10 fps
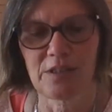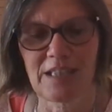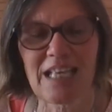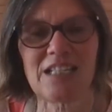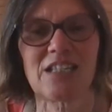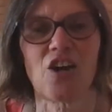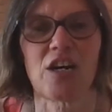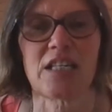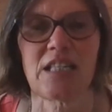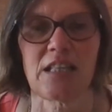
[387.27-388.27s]
things to
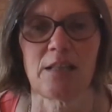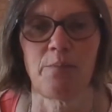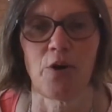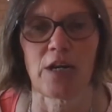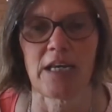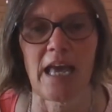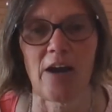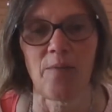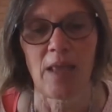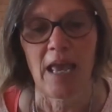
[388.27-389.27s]
kind of sit in the body.
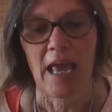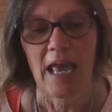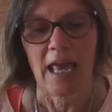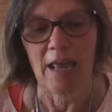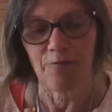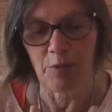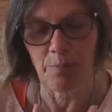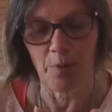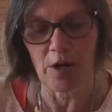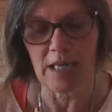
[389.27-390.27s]
Now, if the
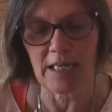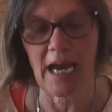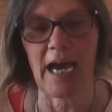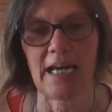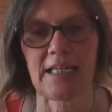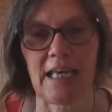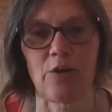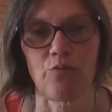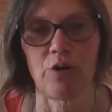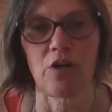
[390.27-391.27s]
body can't
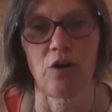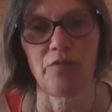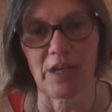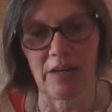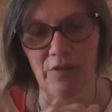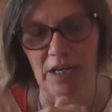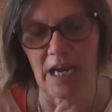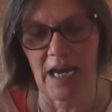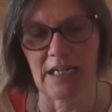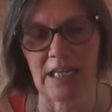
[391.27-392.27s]
get rid of, the liver
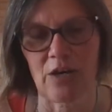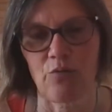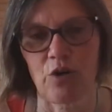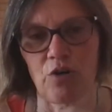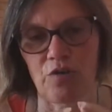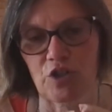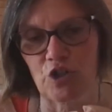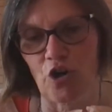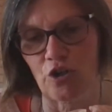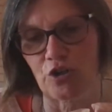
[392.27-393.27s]
can't get rid of its
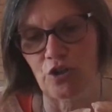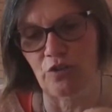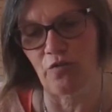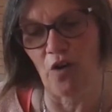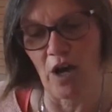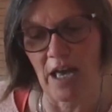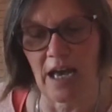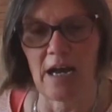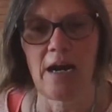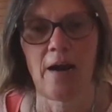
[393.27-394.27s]
toxins
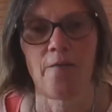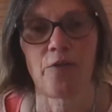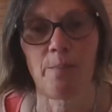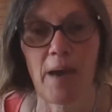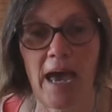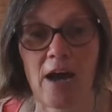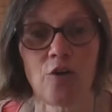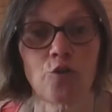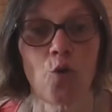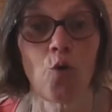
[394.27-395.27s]
via the
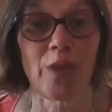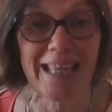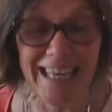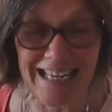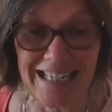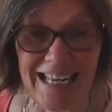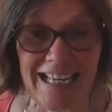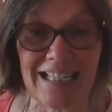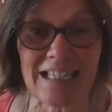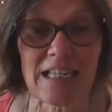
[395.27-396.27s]
bowels or the
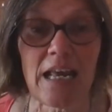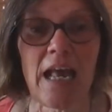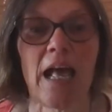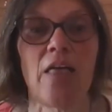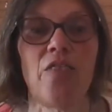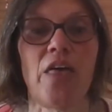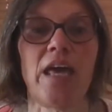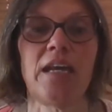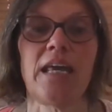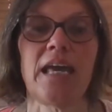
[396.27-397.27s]
kidneys,
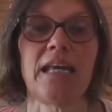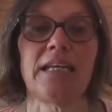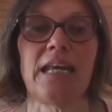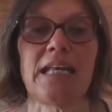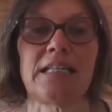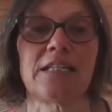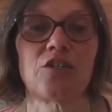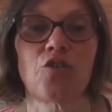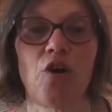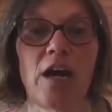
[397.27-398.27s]
then it needs to
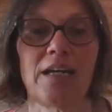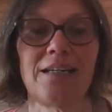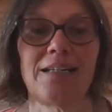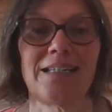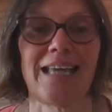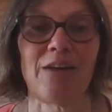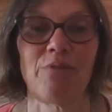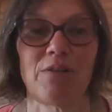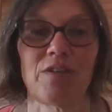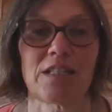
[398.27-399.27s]
try and get
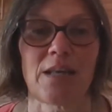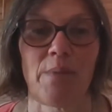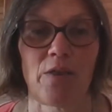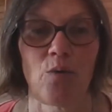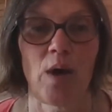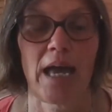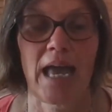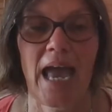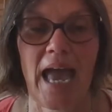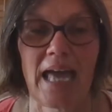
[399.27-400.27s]
rid of it some other
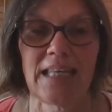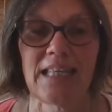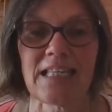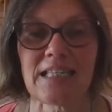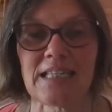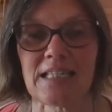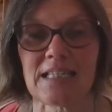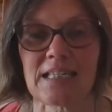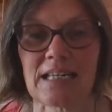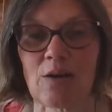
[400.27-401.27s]
way. And this
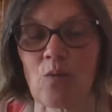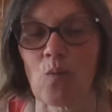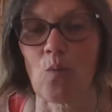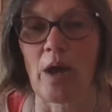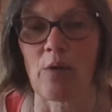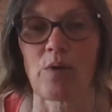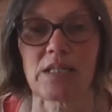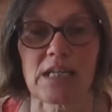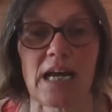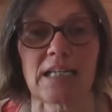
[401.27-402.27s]
is where we
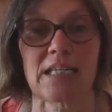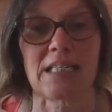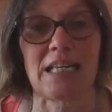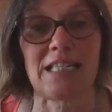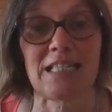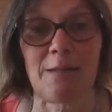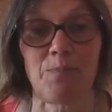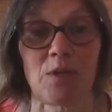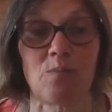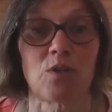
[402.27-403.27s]
start to see
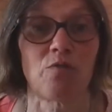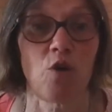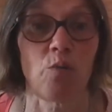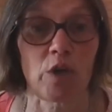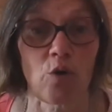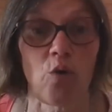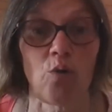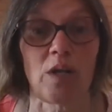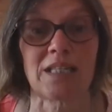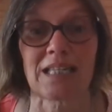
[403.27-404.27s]
symptoms of what we
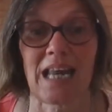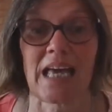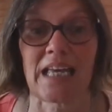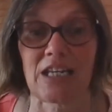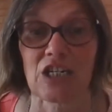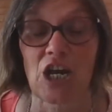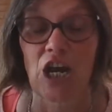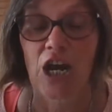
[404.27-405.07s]
call a sluggish